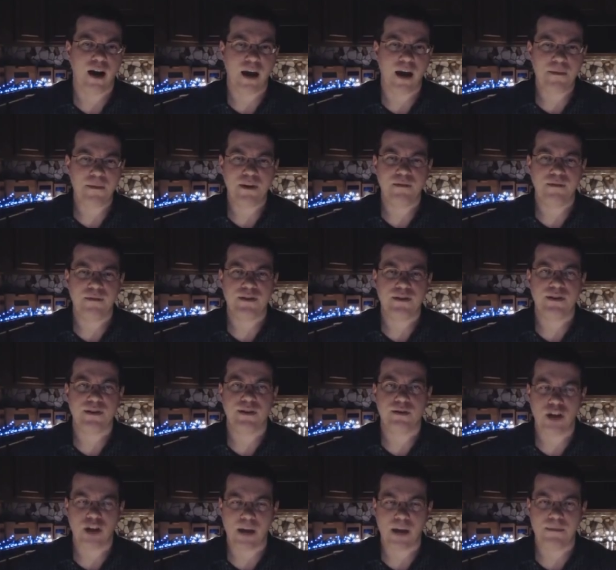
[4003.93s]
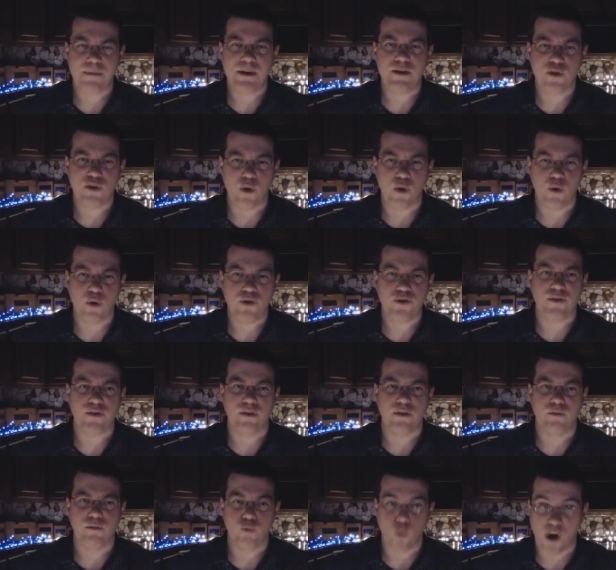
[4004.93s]
uh, I'm convinced the Japanese
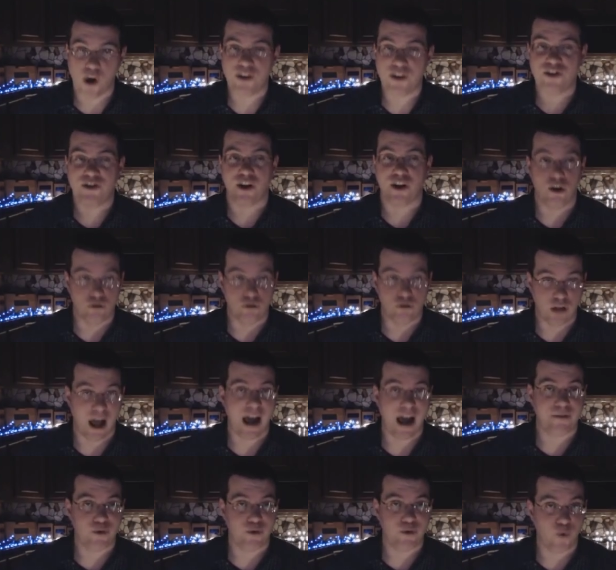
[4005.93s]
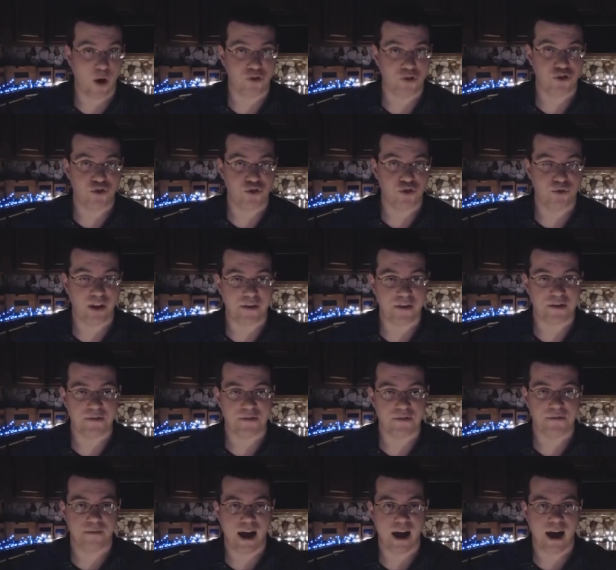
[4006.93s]
ghost film was alive and well in two
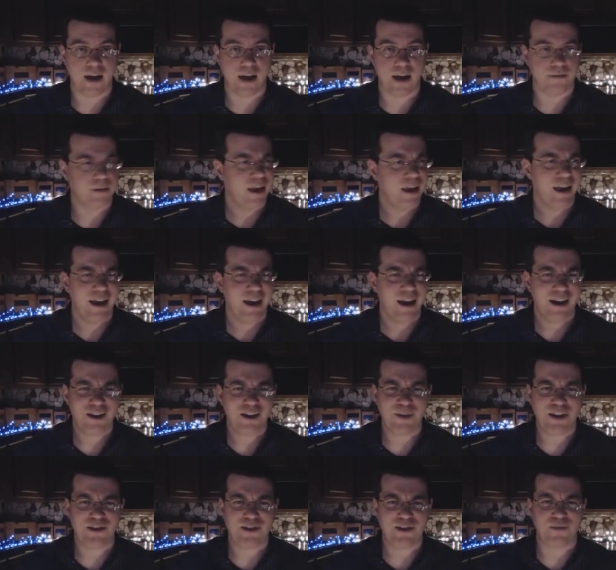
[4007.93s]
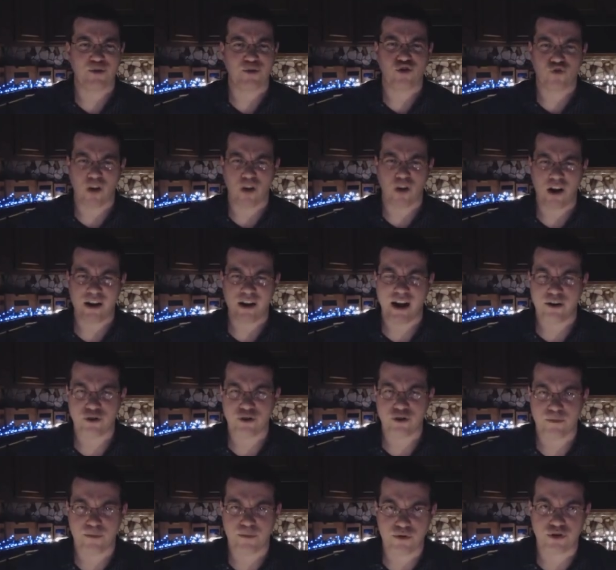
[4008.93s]
thousand five, and has made some strong
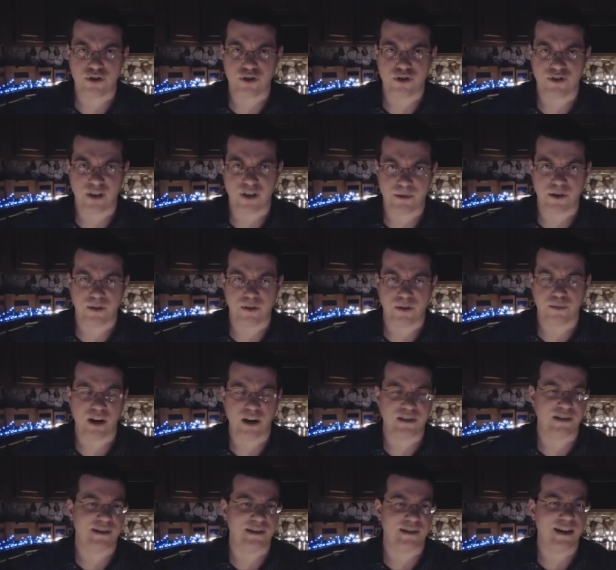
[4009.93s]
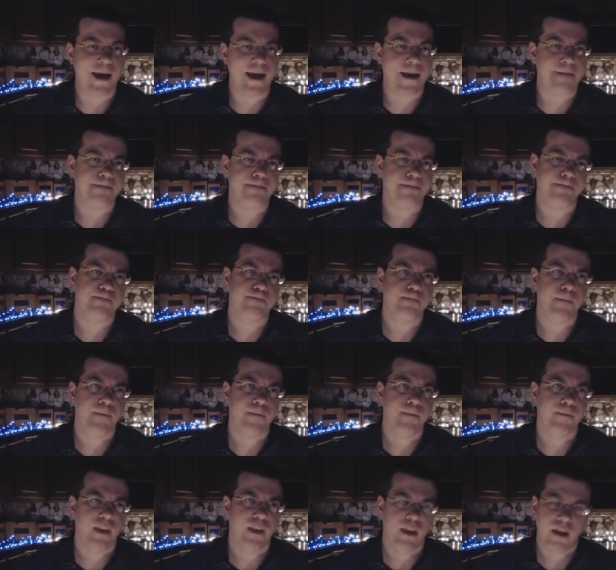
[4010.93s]
contributions up to the present day.
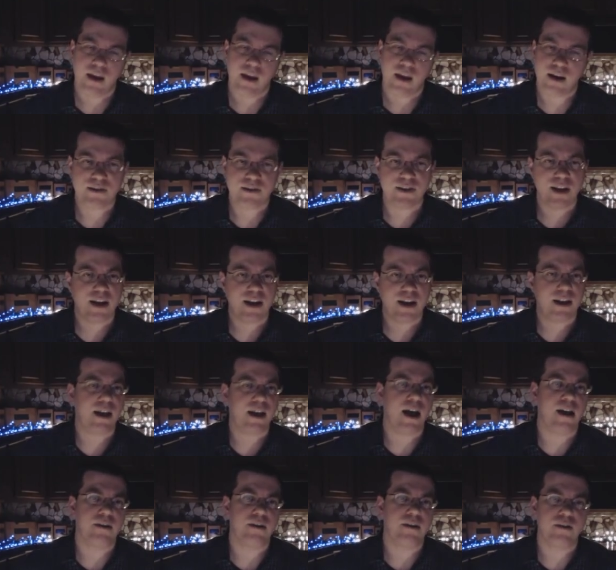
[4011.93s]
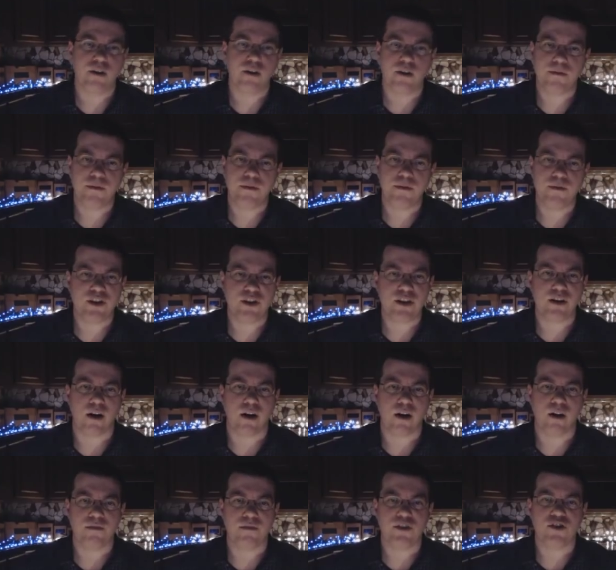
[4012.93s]
And I'll say it again, you know, if you've
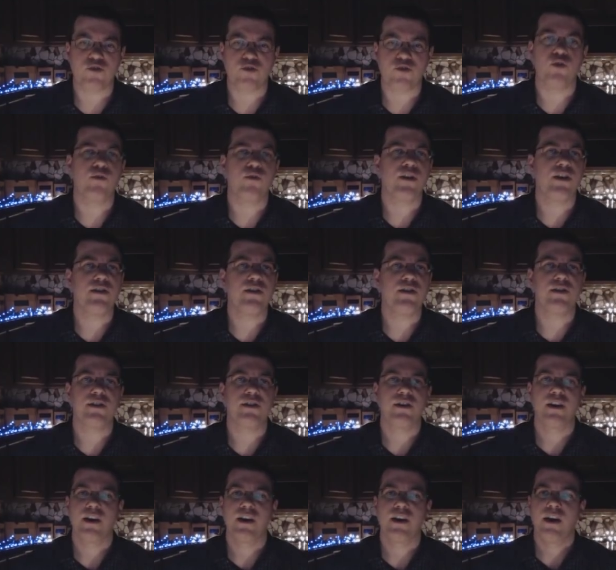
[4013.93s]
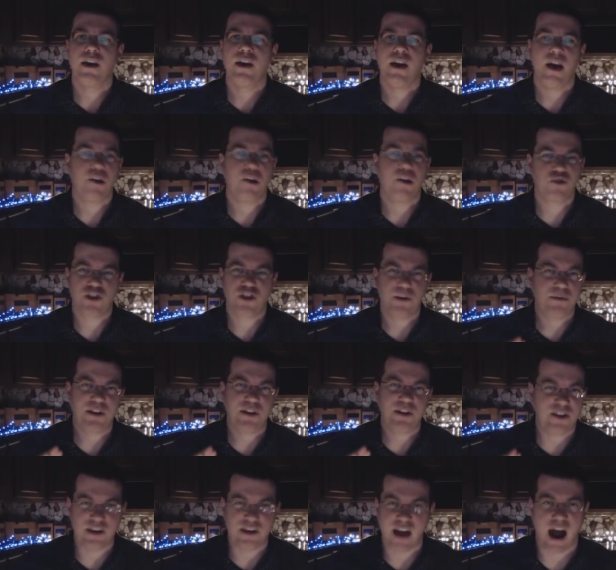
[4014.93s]
seen all of these movies, and you
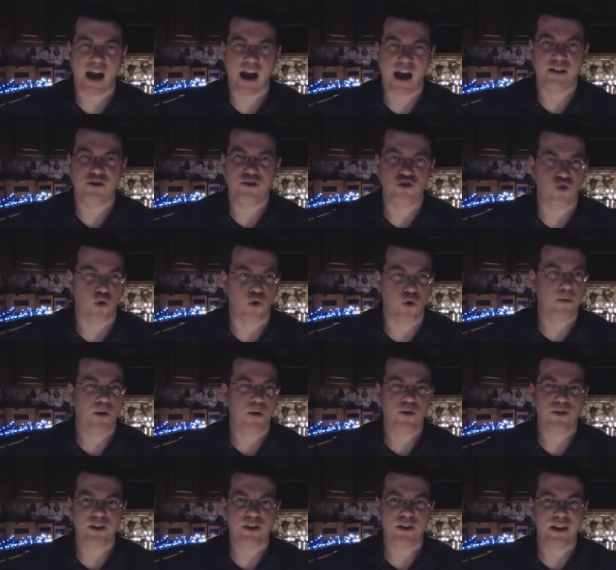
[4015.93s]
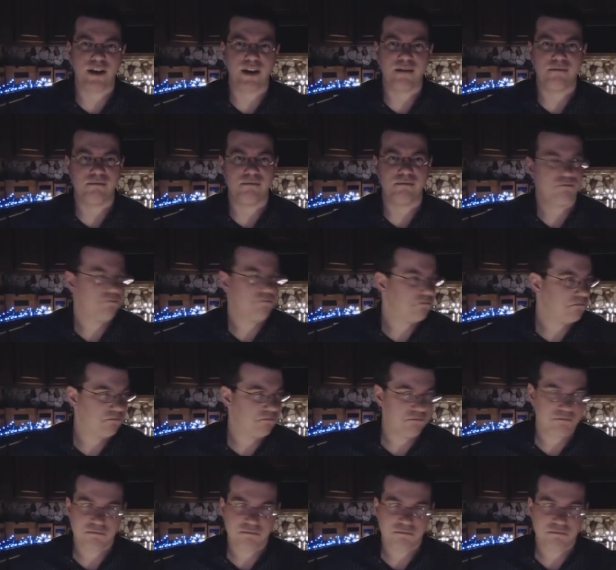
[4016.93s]
simply did not enjoy most of them,